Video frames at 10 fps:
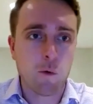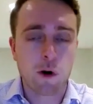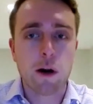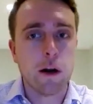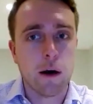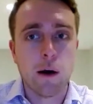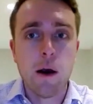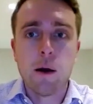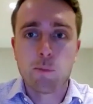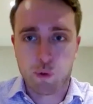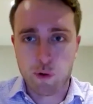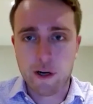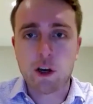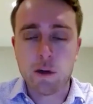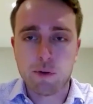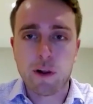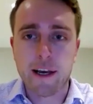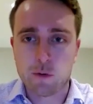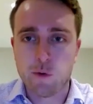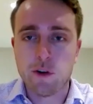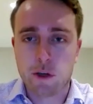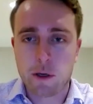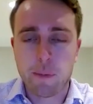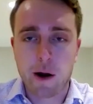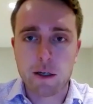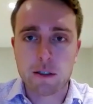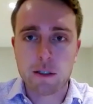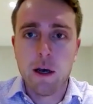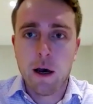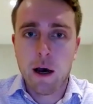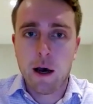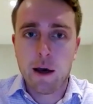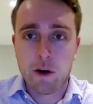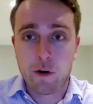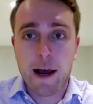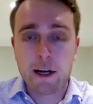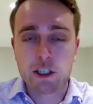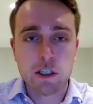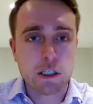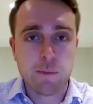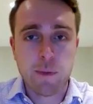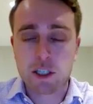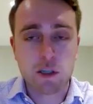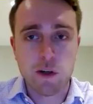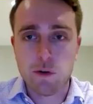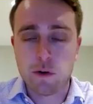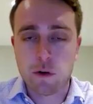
We're in a pretty good place when you compare us internationally, especially when